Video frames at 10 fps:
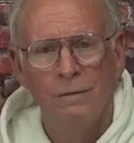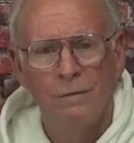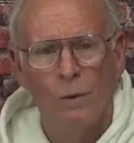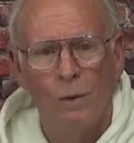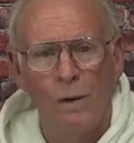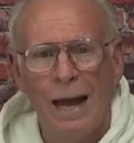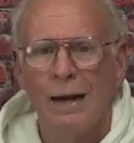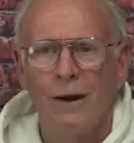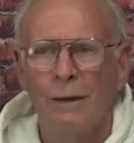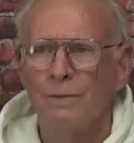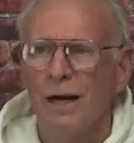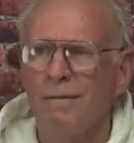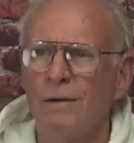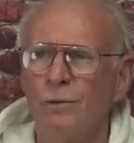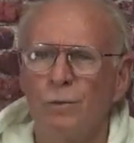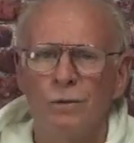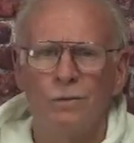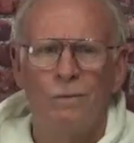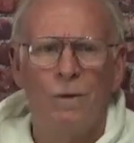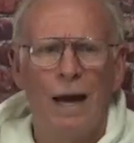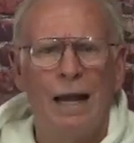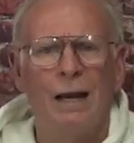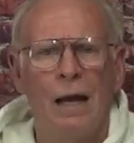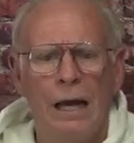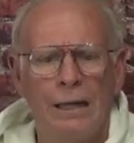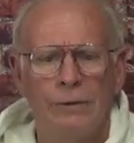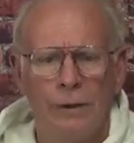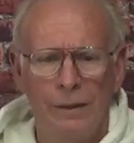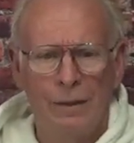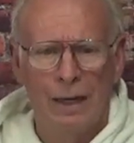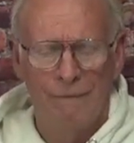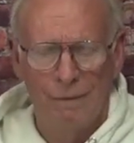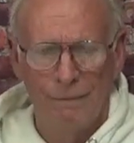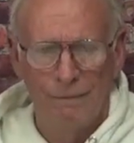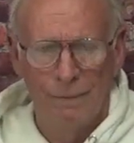for 9-gram servos was right at 100 of them.